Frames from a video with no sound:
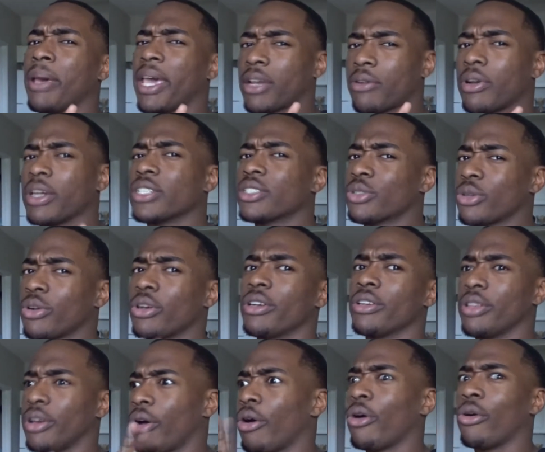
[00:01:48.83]
background story
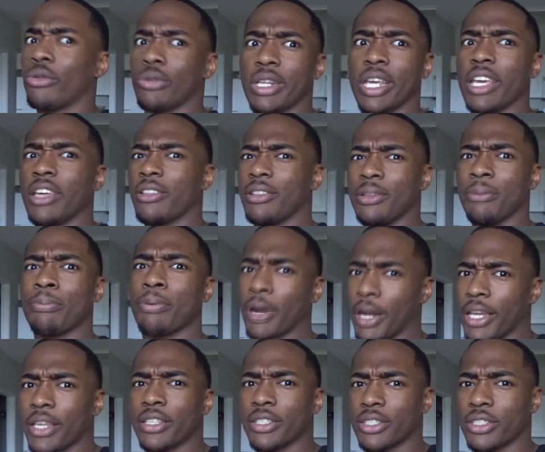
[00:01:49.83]
of the whole day of the
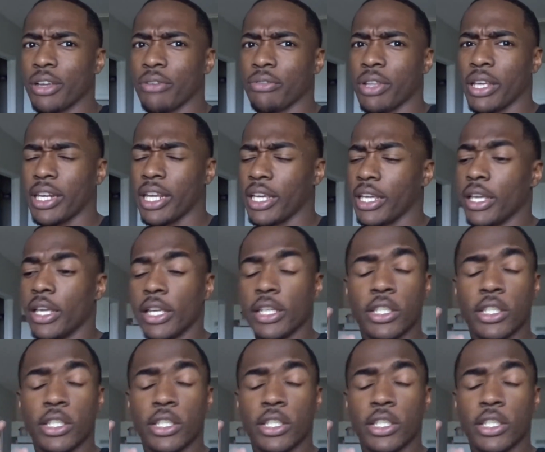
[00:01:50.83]
prank, stuff like that.